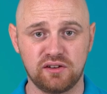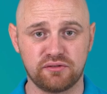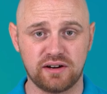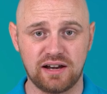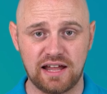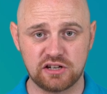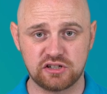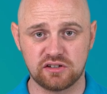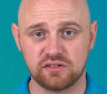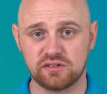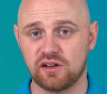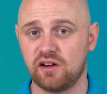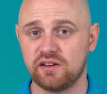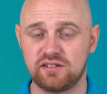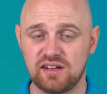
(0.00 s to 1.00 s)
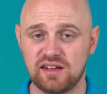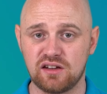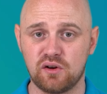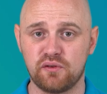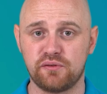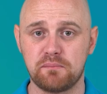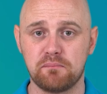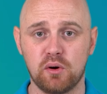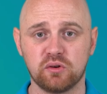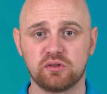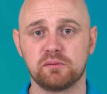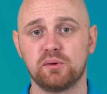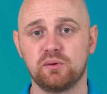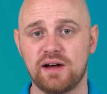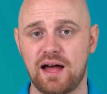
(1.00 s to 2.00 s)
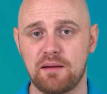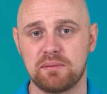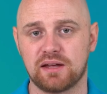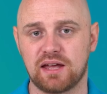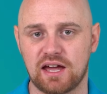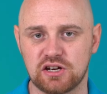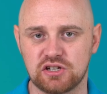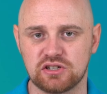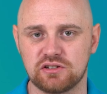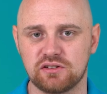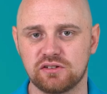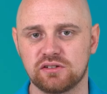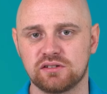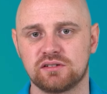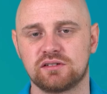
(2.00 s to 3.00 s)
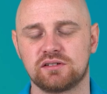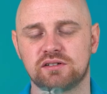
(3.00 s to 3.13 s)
different legends, ideal for multiple applications.